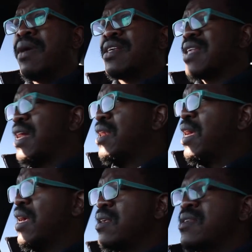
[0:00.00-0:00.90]
my
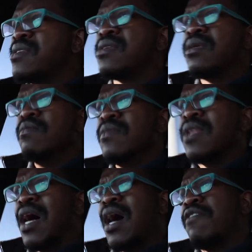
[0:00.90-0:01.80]
Sundays
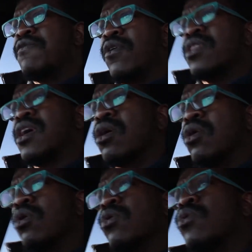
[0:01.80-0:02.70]
are for the
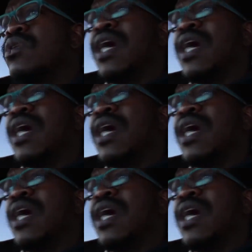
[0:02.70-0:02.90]
road.